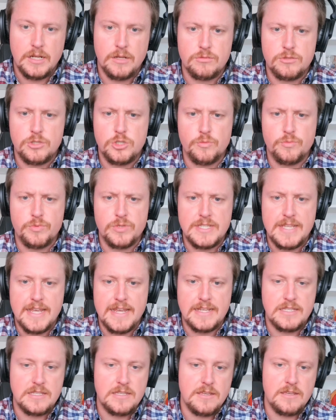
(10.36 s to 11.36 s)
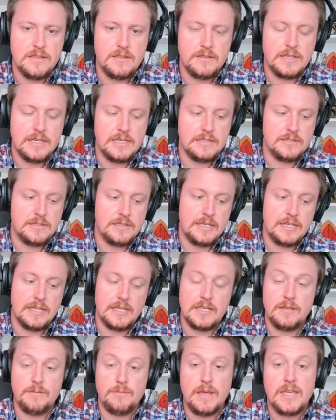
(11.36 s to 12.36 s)
you know, super sexy and this, and
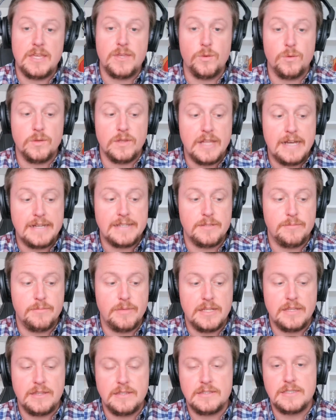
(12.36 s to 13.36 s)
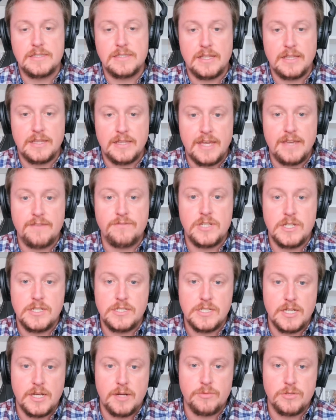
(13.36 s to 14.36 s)
it can make you lots of money. This is a
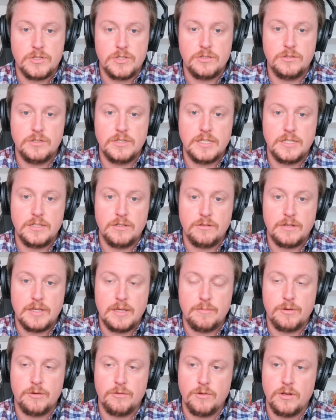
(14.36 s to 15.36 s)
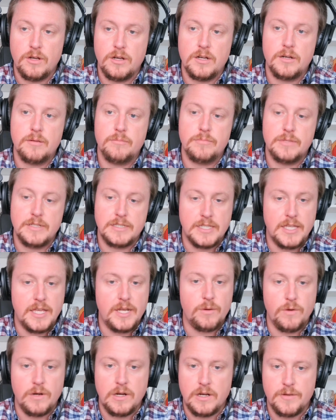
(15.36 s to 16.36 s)
life-changing opportunity. Don't get me wrong, but it's a
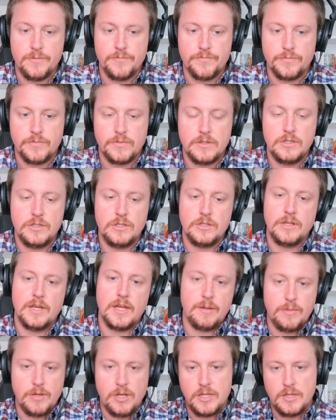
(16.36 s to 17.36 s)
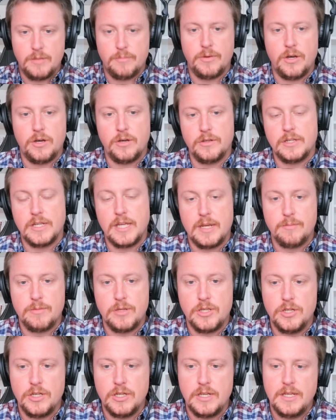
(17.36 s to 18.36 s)
lot of work. And you got to be on the ball and you got to
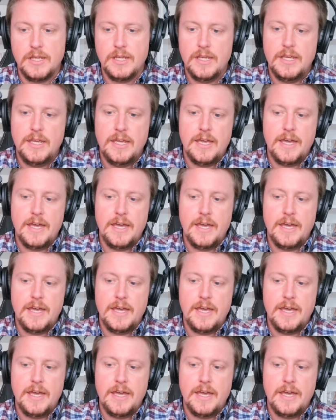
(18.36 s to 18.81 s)
be good.